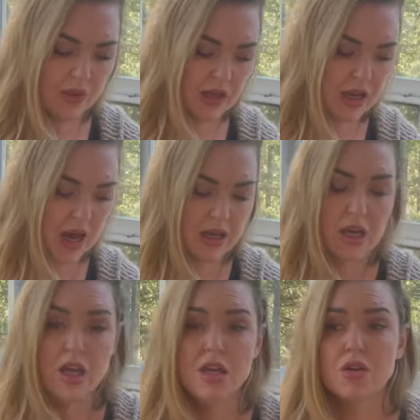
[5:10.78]
Yeah,
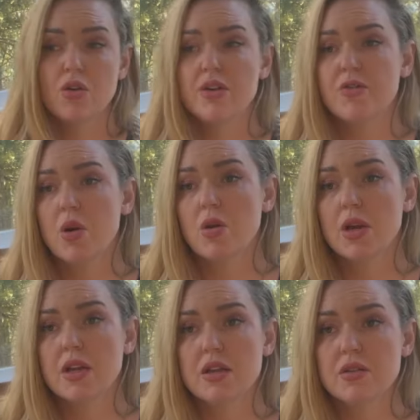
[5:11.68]
going
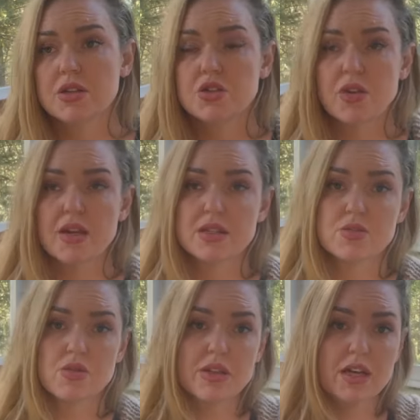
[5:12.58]
forward, the strength
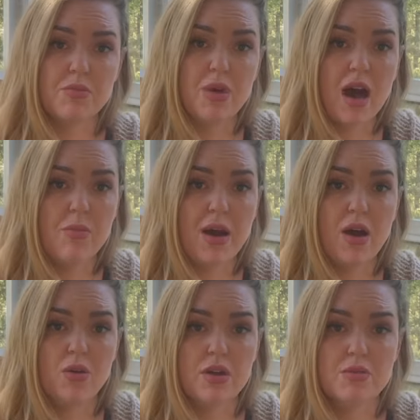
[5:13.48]
is really gonna pop
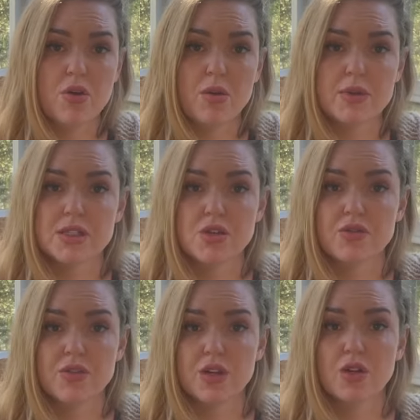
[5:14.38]
out in moments you
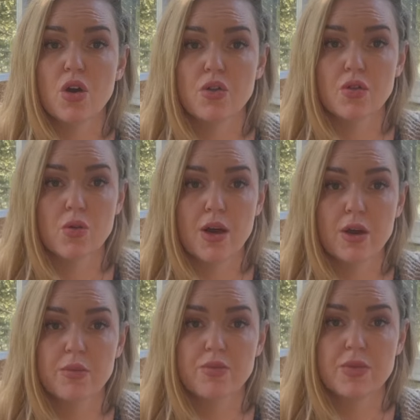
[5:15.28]
feel
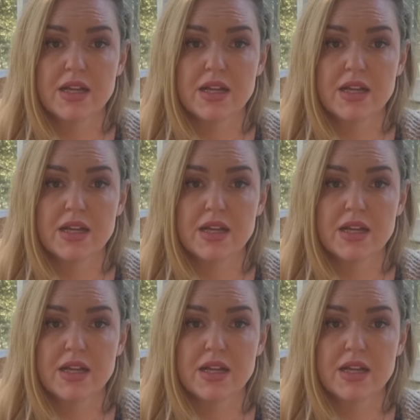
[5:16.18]
overwhelmed.